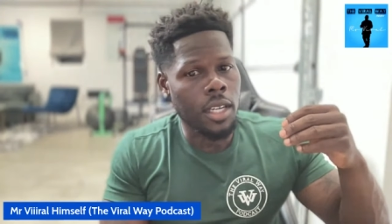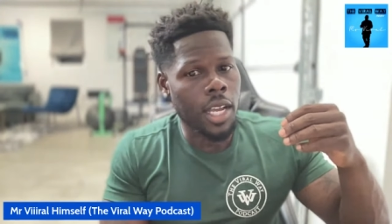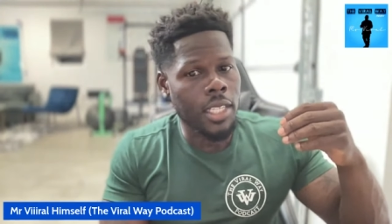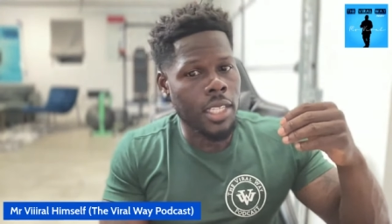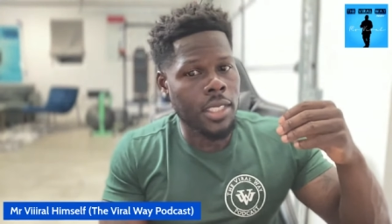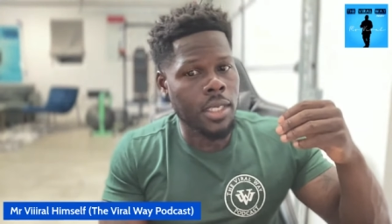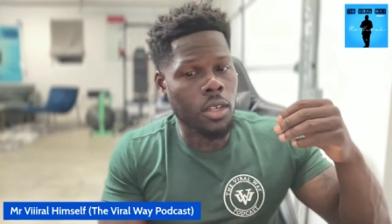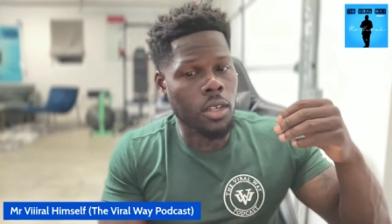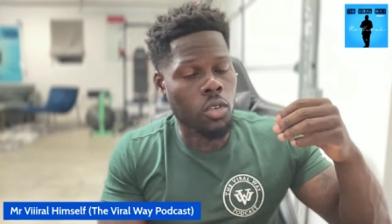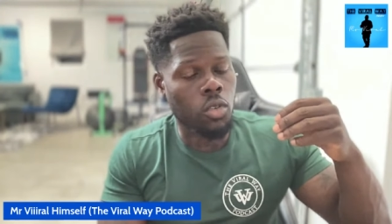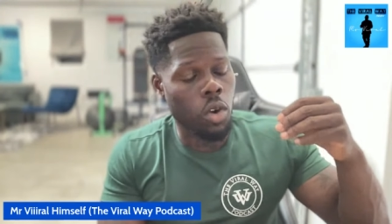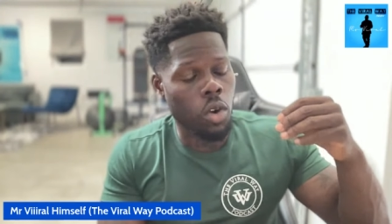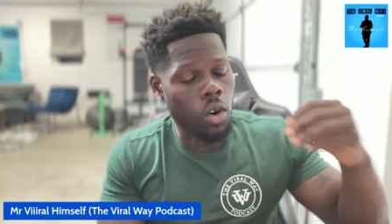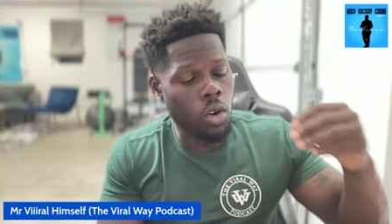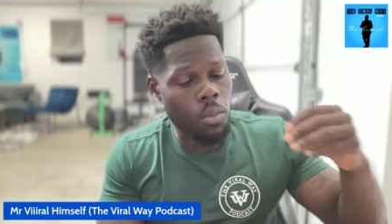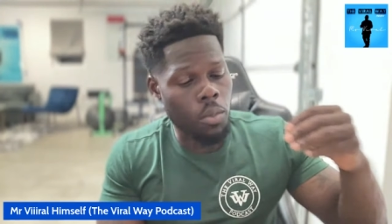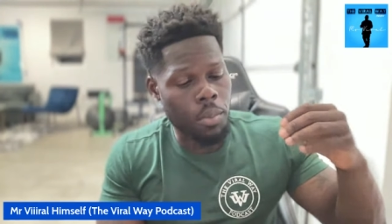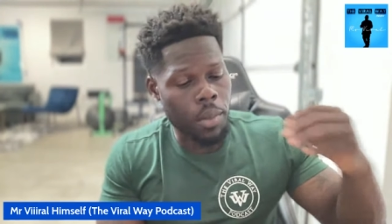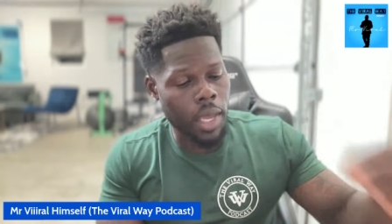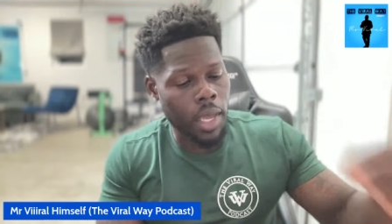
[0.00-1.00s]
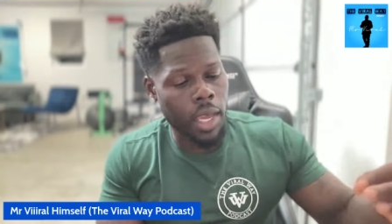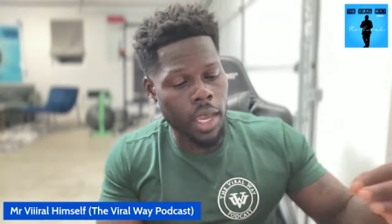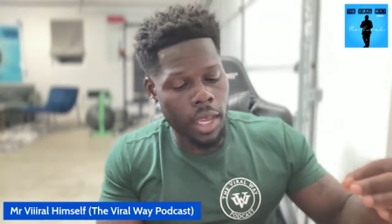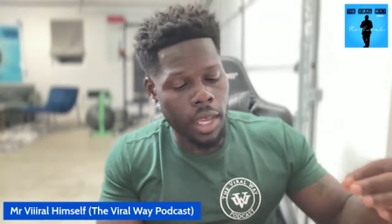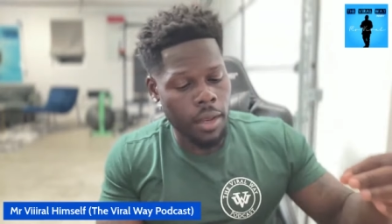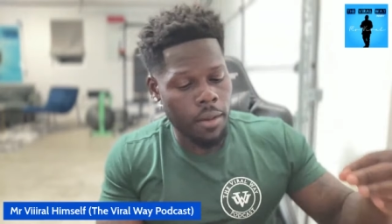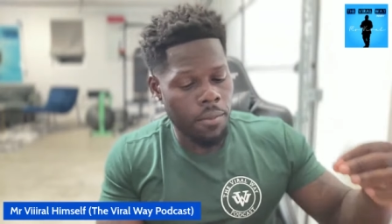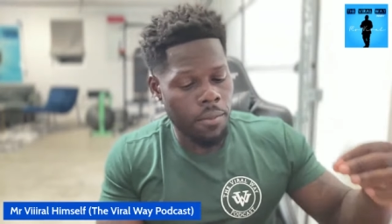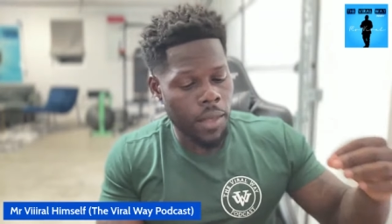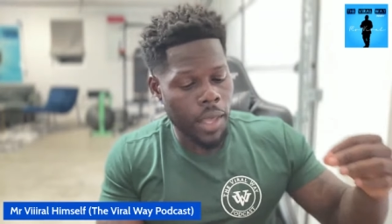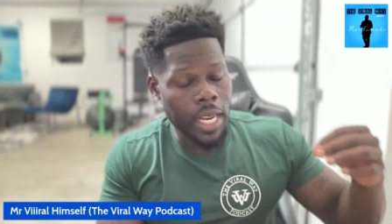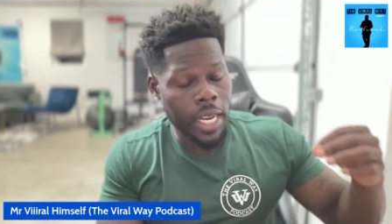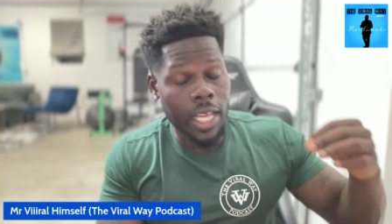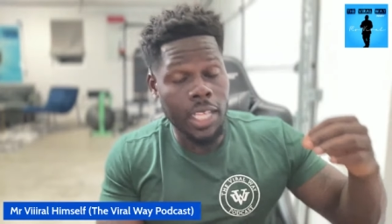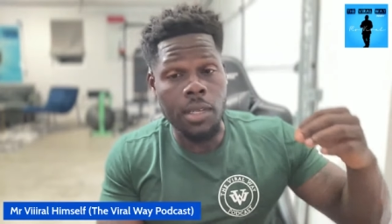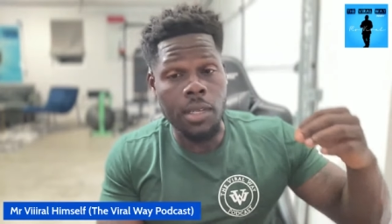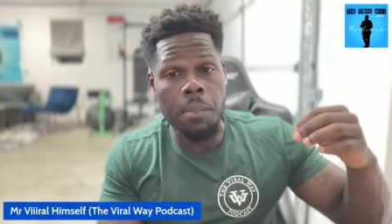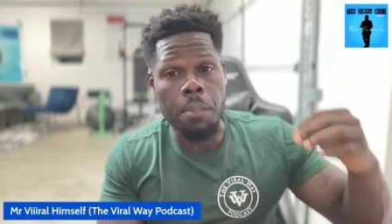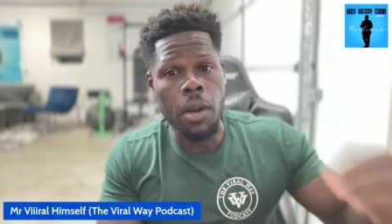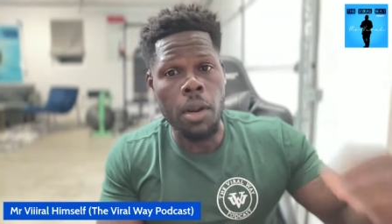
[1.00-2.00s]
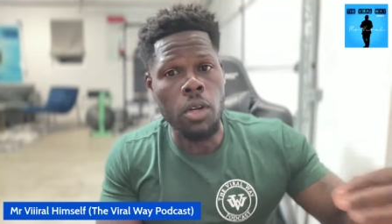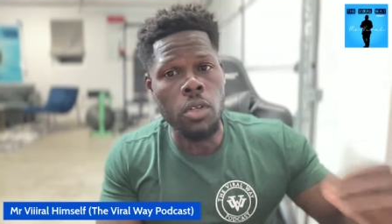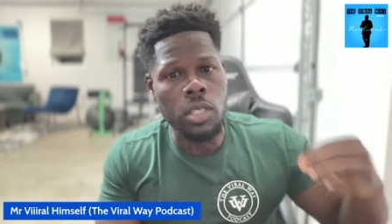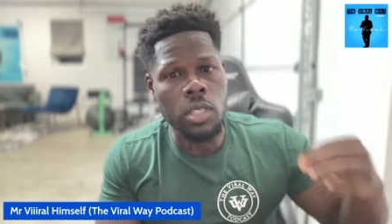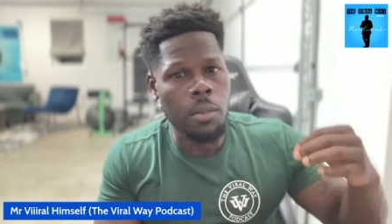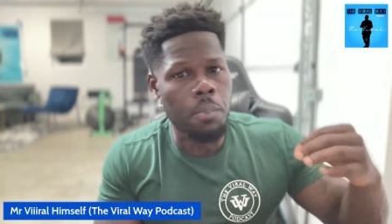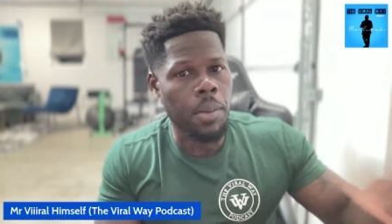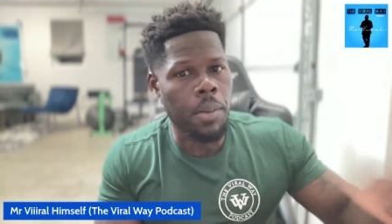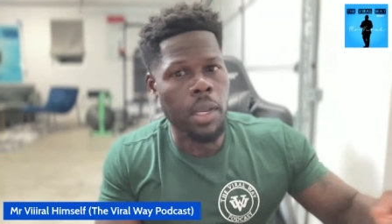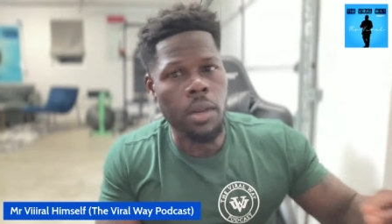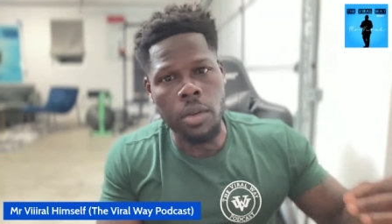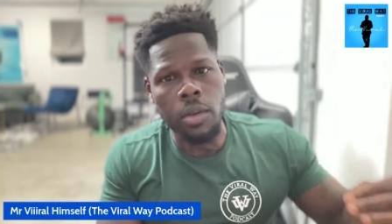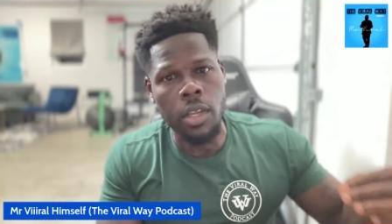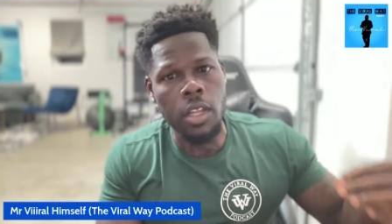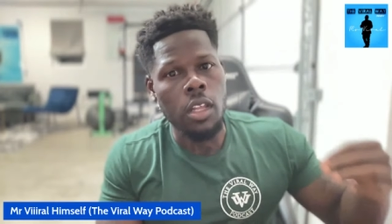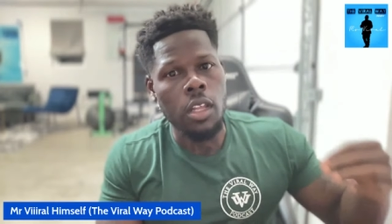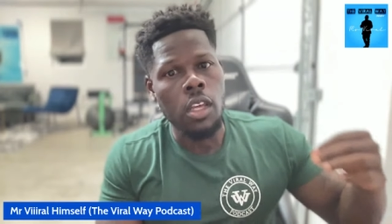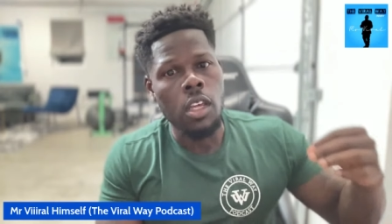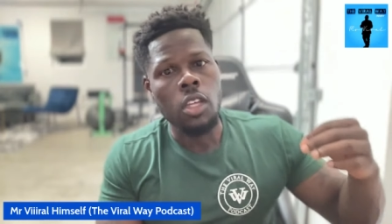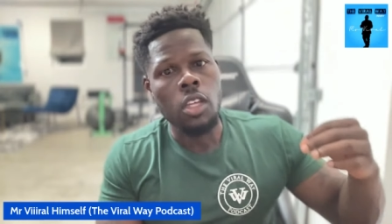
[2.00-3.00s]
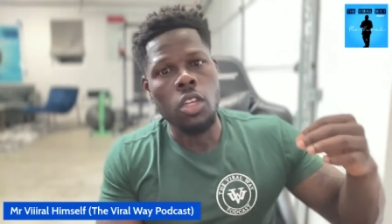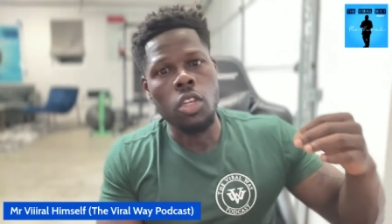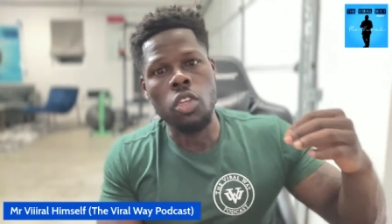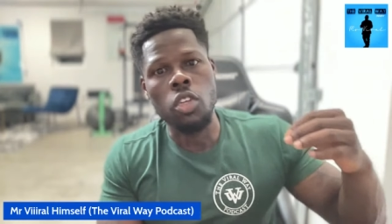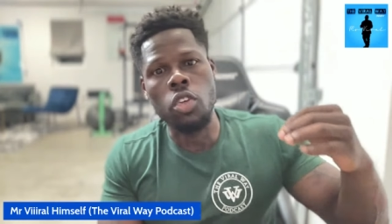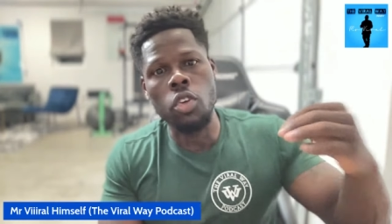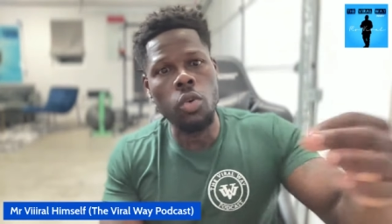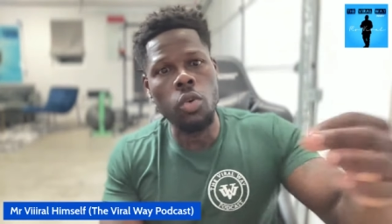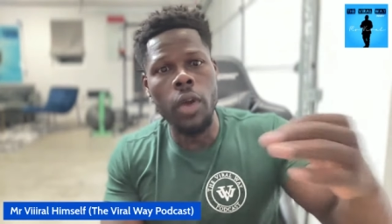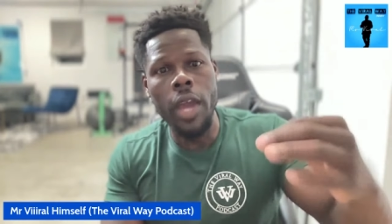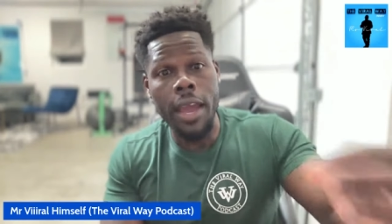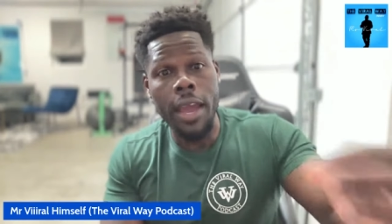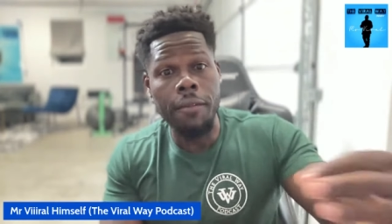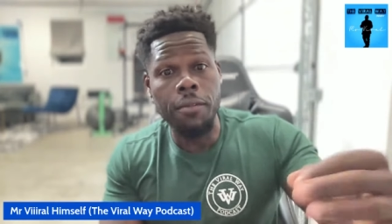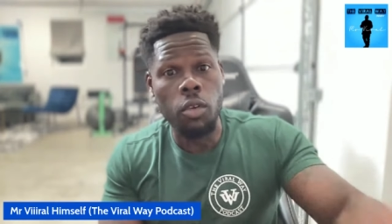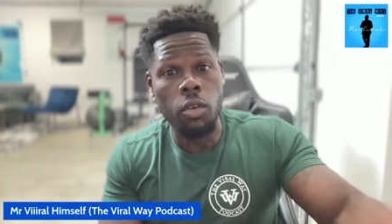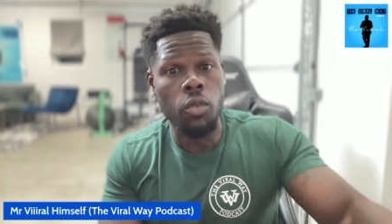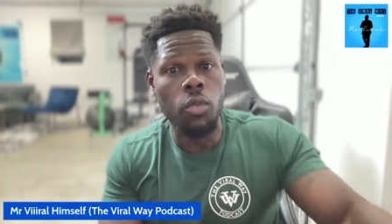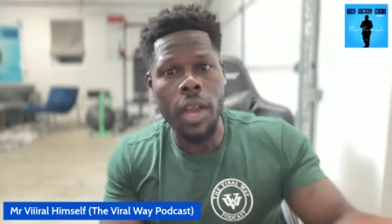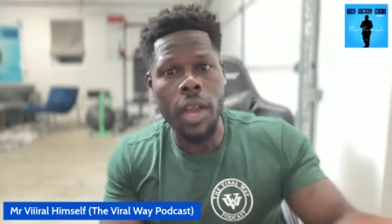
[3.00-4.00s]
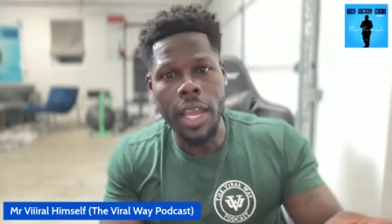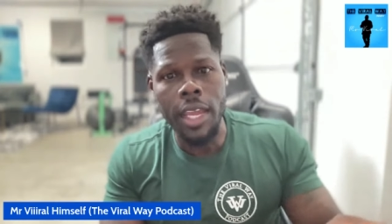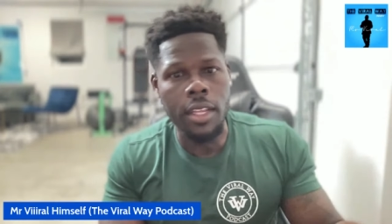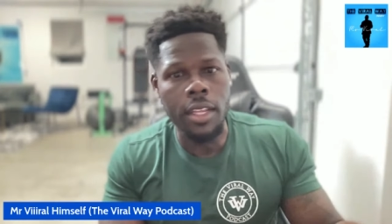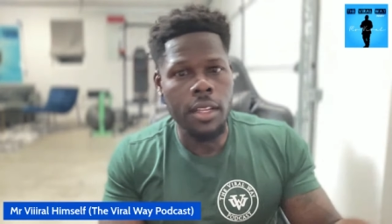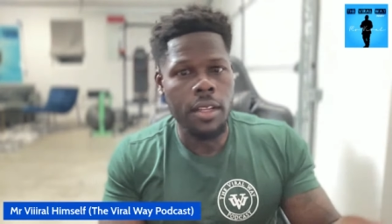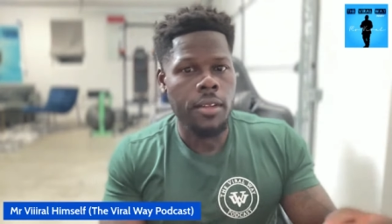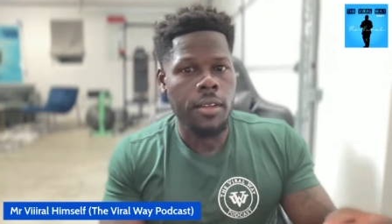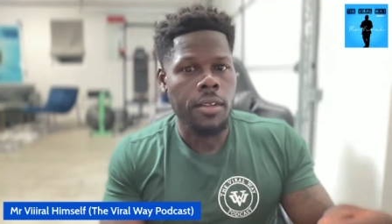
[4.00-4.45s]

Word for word: as a grown man and as a person, period, you have the right